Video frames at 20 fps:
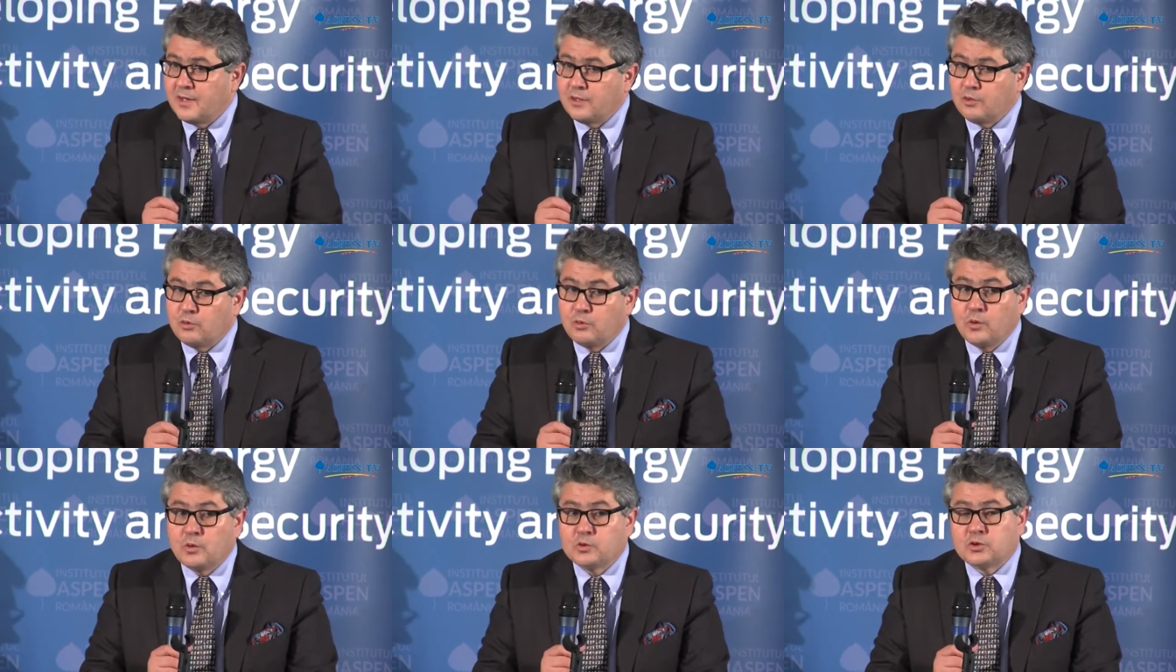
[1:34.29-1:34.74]

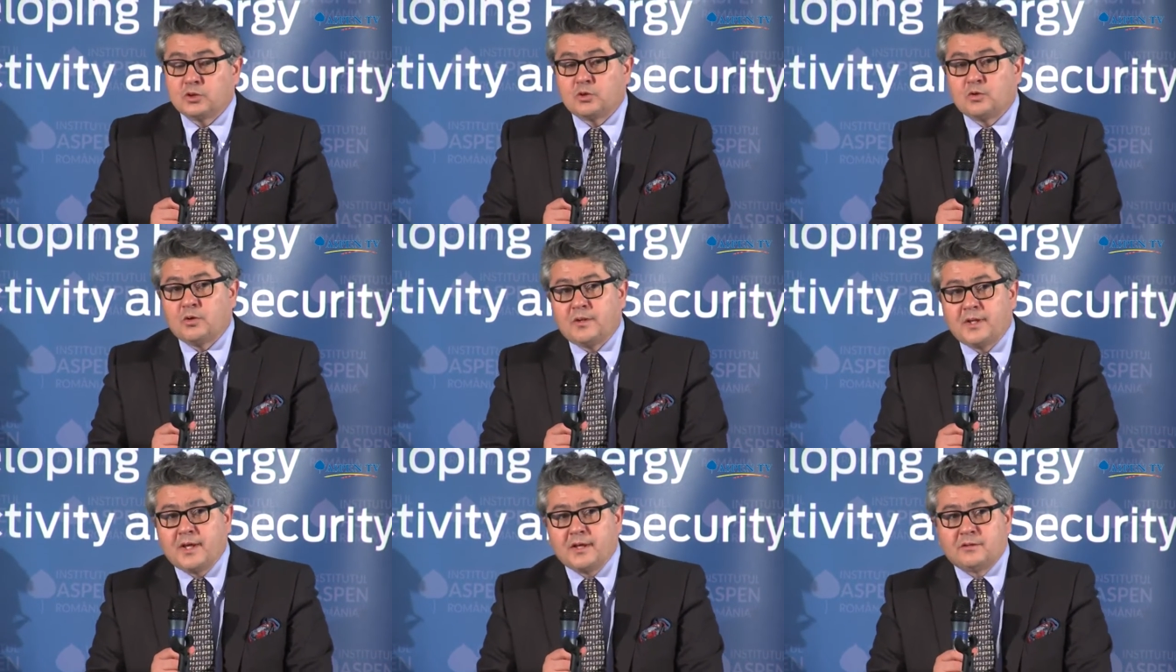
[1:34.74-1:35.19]
closely
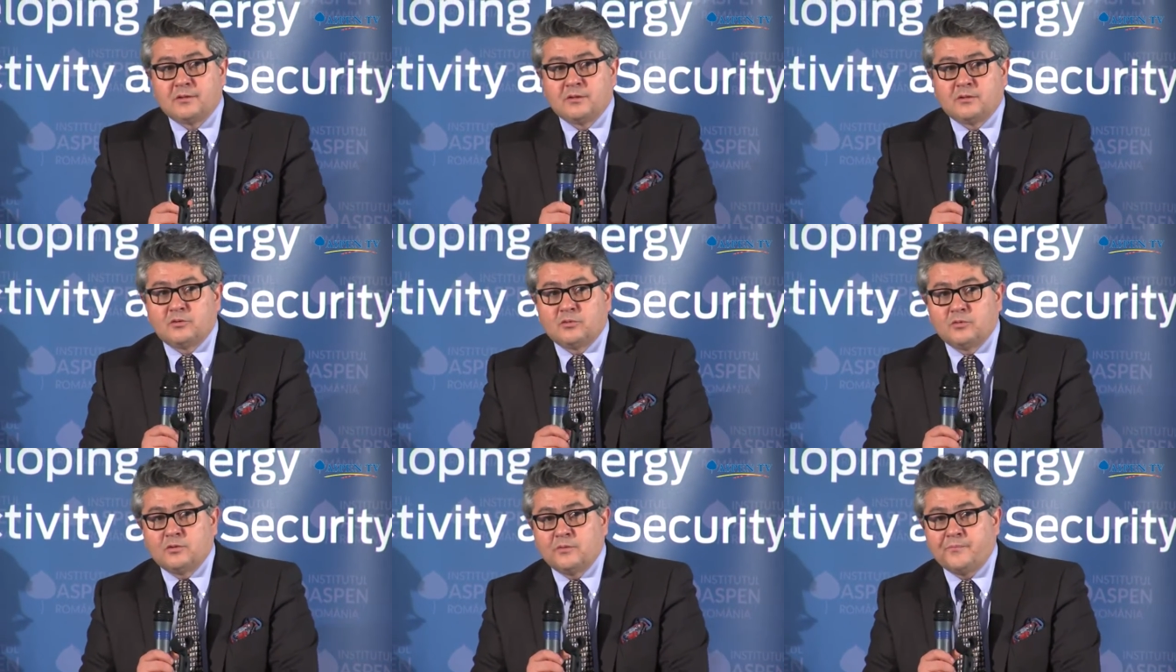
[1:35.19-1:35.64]

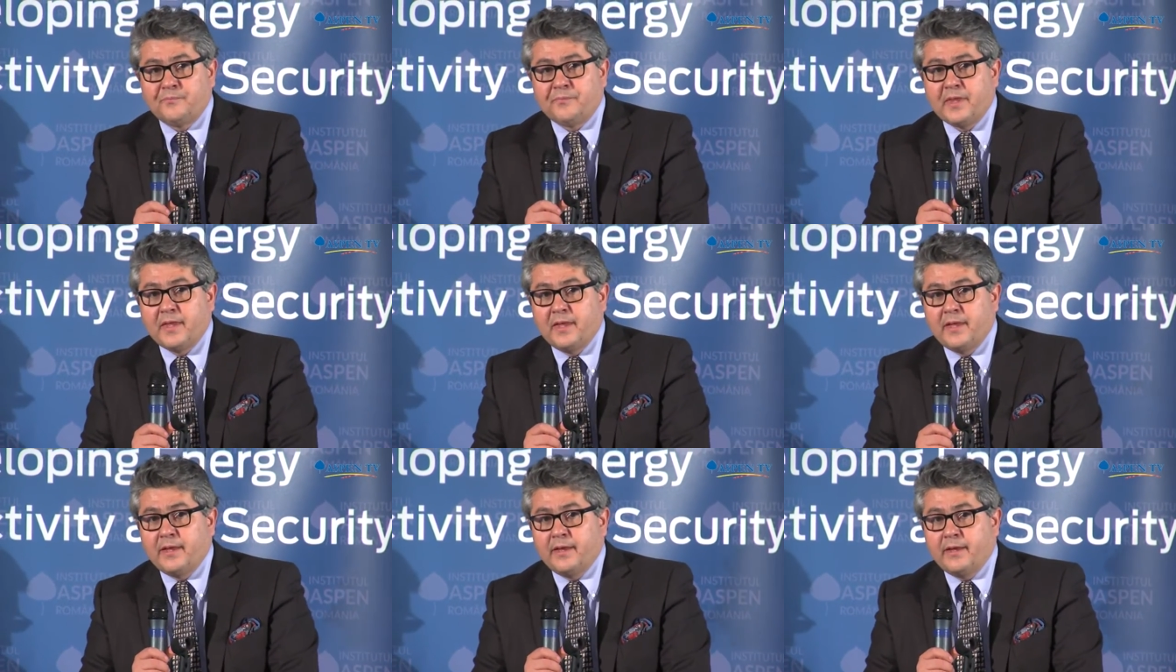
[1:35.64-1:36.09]
connected to
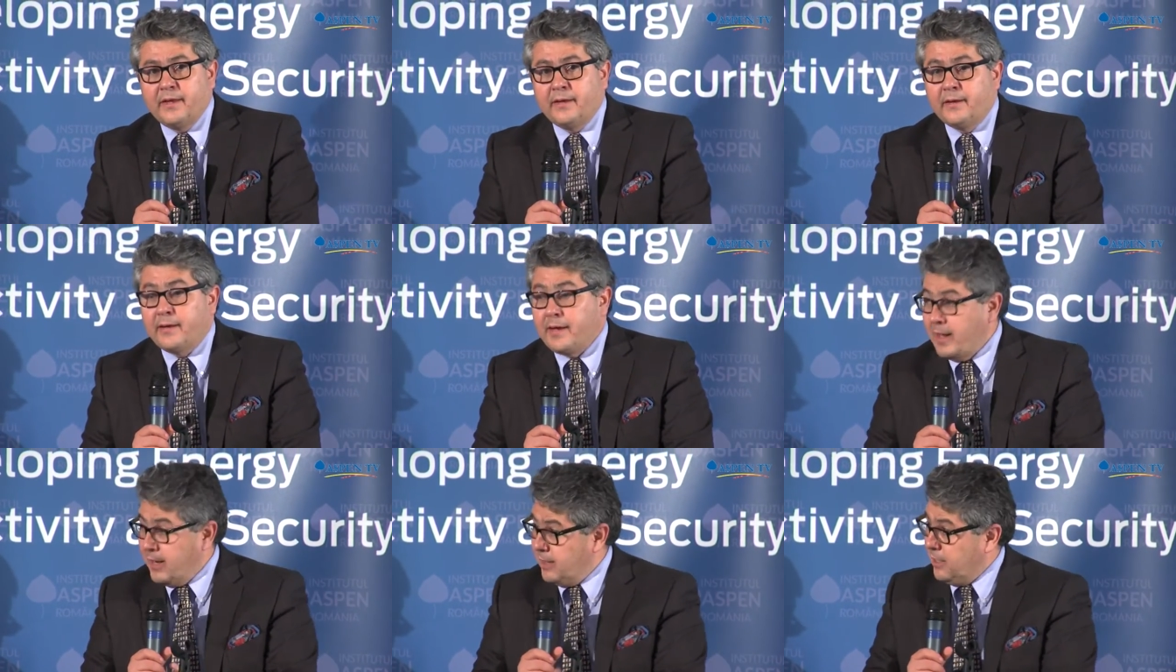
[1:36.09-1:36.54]

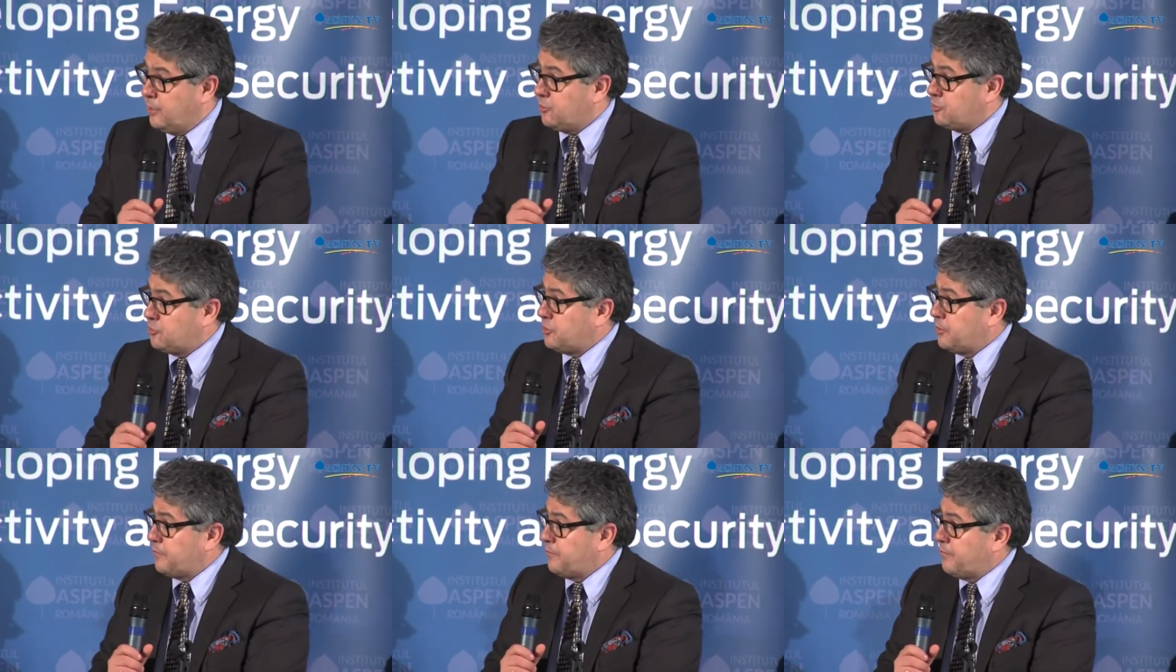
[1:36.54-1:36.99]

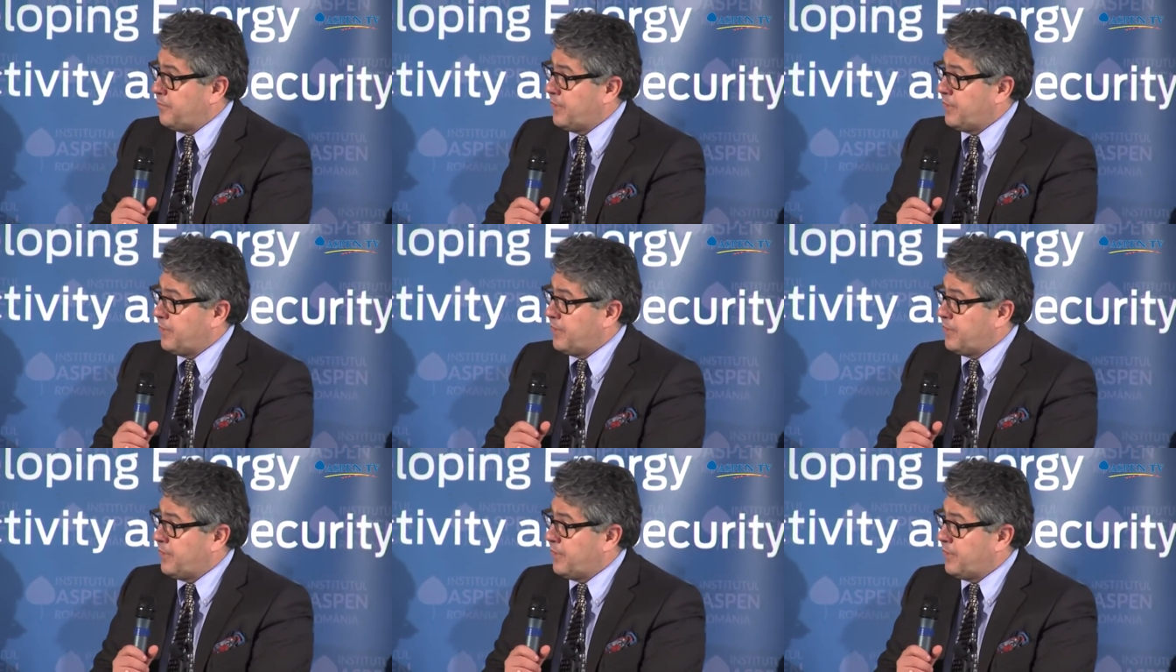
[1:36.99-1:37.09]
energy.